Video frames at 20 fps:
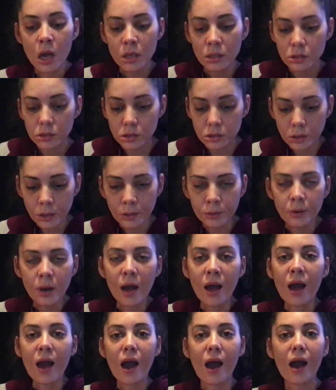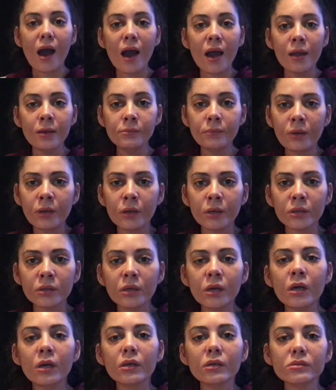So I'm
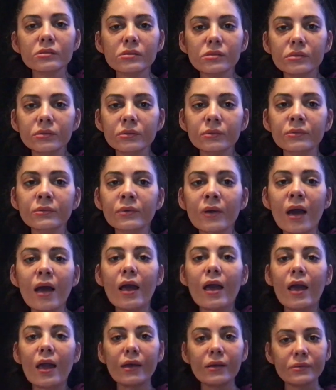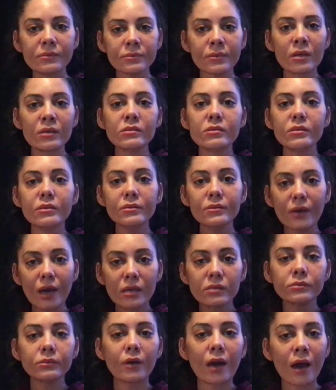here to explain to you
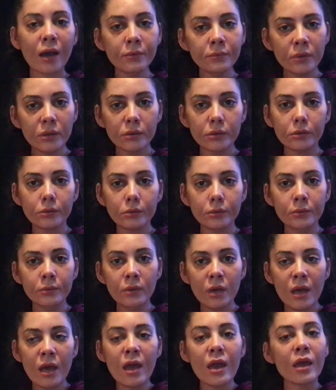guys what I went through,